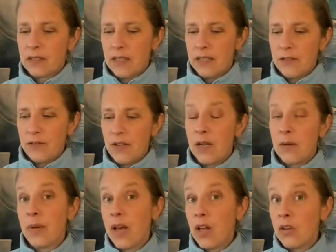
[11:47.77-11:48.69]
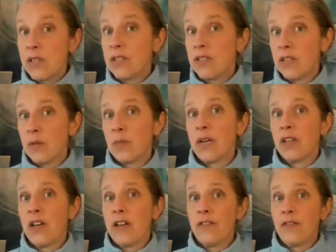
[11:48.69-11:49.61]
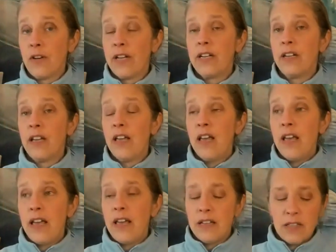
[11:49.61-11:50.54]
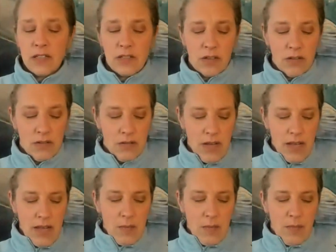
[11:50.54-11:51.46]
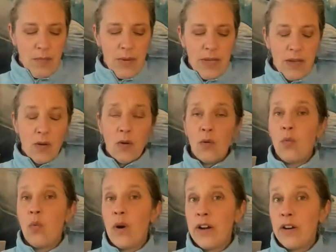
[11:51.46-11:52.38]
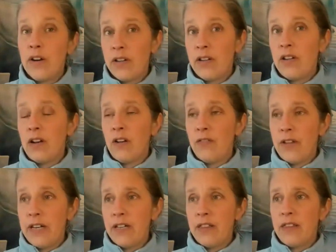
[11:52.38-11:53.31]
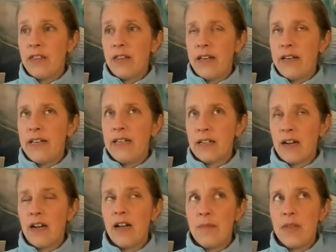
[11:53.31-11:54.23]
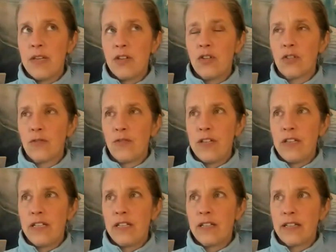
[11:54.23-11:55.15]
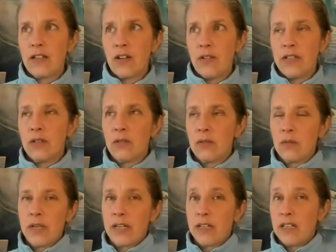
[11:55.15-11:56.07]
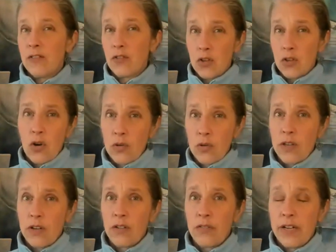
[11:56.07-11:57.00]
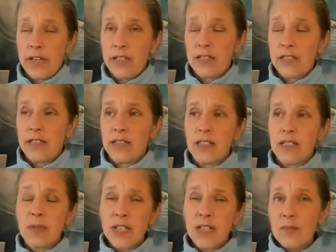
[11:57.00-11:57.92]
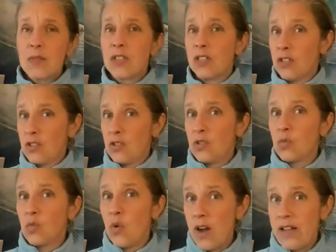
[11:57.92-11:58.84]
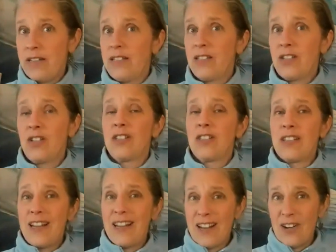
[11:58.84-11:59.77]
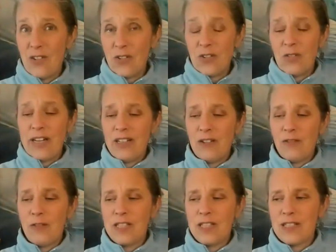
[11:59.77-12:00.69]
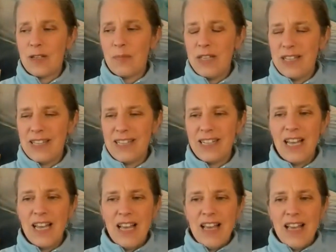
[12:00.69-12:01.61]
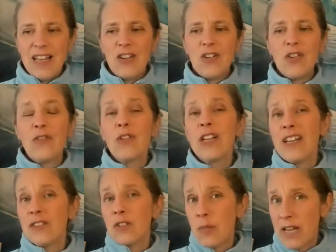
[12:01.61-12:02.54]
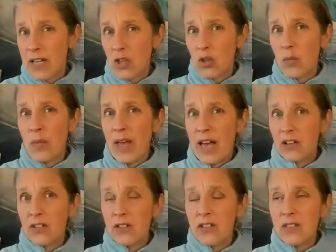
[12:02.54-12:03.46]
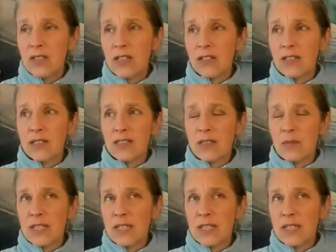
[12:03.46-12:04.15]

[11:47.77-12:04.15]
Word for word: kind of unbalancing in my life, right? And so be wary of any time that you're feeling like, oh, I don't want to even go there, right? And sometimes it's wise to stay out, right? If it's something that, you know, you really have to pick your battles, because